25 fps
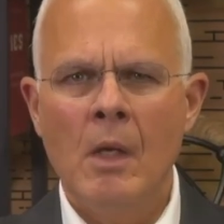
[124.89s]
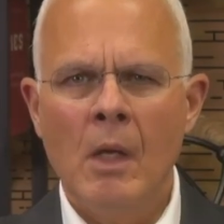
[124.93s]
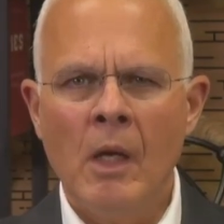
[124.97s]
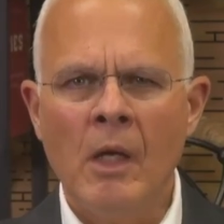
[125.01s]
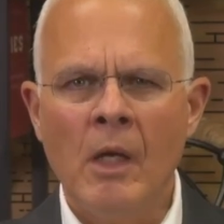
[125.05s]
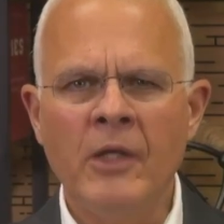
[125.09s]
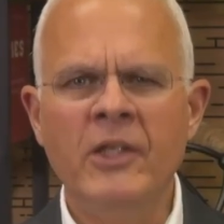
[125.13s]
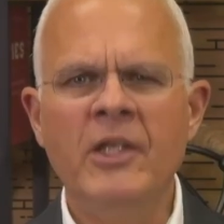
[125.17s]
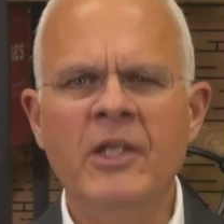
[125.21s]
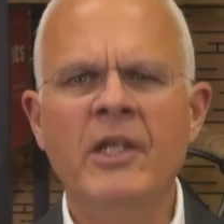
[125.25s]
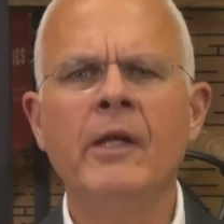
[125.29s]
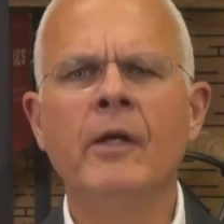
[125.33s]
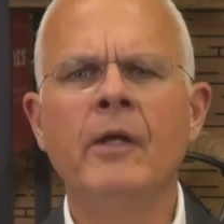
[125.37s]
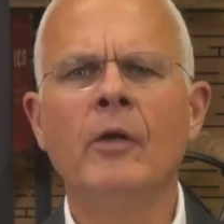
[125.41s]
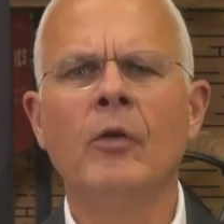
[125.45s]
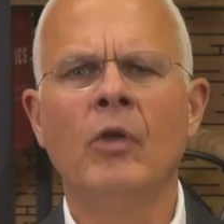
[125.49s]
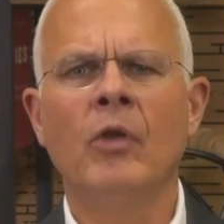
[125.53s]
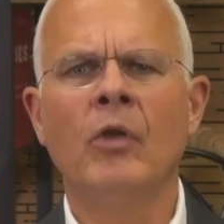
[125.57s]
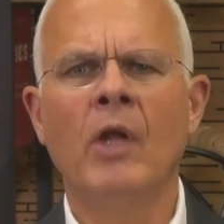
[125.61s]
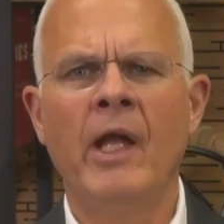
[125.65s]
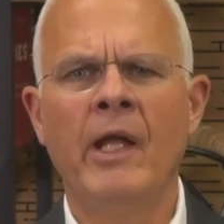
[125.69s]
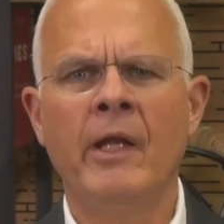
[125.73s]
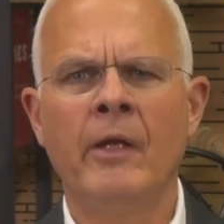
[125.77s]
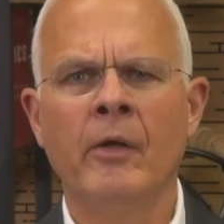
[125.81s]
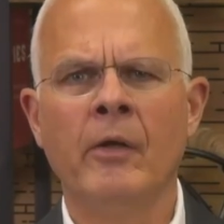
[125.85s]
A year
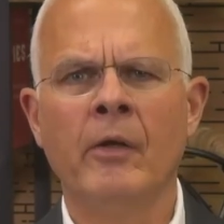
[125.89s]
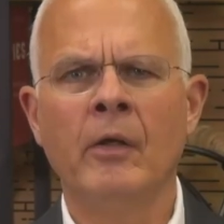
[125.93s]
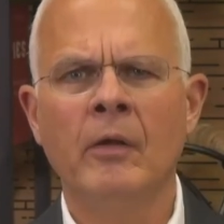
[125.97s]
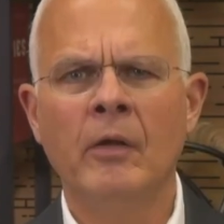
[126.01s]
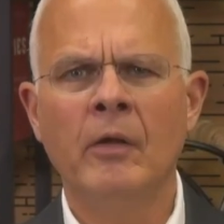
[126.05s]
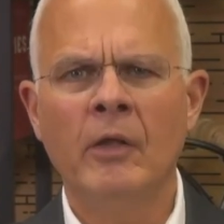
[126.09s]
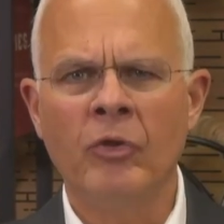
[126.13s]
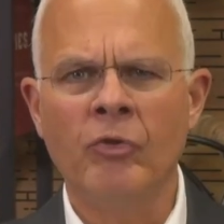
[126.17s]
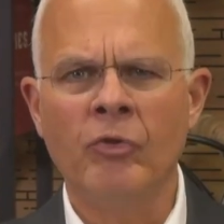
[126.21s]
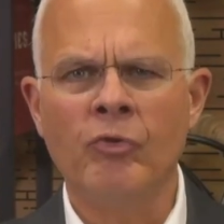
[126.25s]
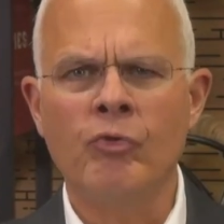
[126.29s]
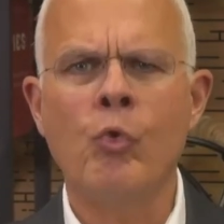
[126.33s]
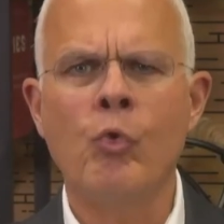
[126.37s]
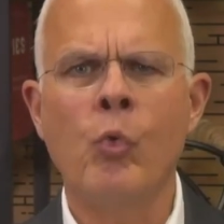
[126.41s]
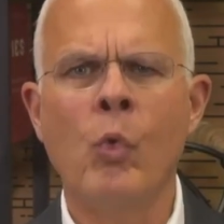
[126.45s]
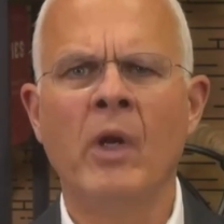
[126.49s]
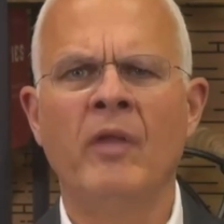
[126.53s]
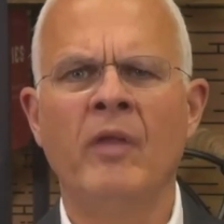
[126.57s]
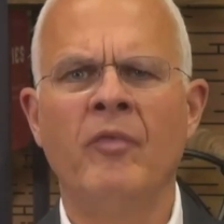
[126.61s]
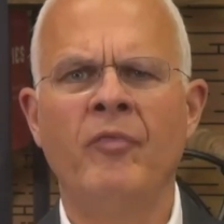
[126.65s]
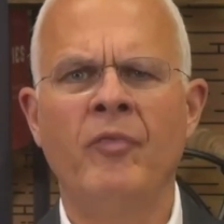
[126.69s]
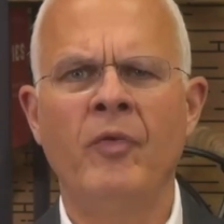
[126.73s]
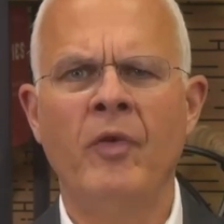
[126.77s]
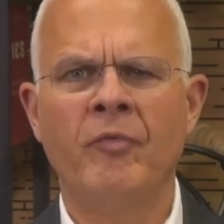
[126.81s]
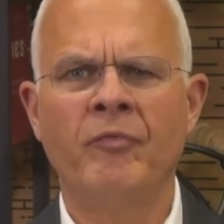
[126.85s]
later, in
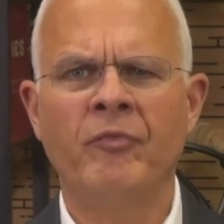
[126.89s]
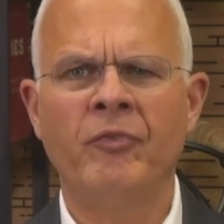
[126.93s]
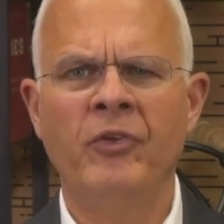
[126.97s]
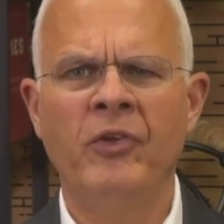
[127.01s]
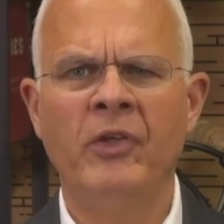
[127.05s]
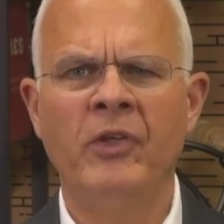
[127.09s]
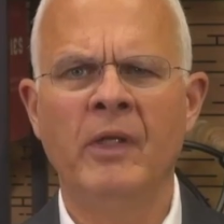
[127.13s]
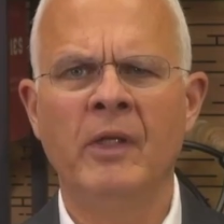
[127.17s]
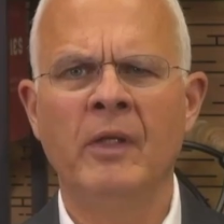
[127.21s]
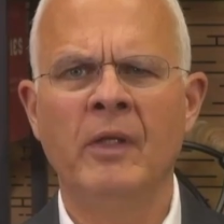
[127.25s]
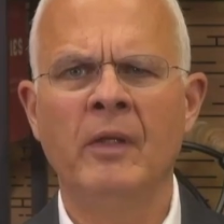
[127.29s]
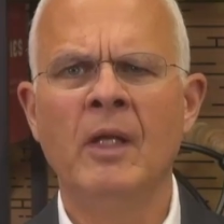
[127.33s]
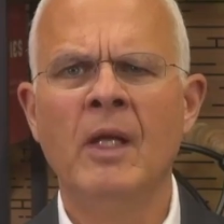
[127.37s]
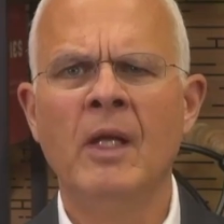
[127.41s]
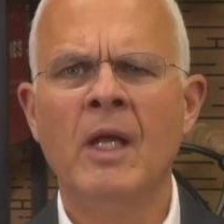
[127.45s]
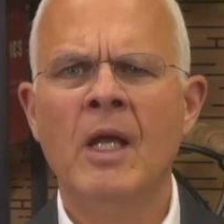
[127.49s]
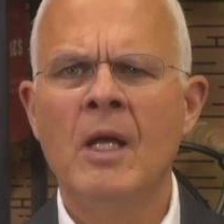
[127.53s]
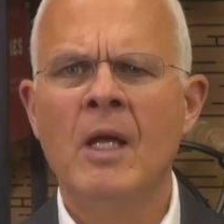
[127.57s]
2015,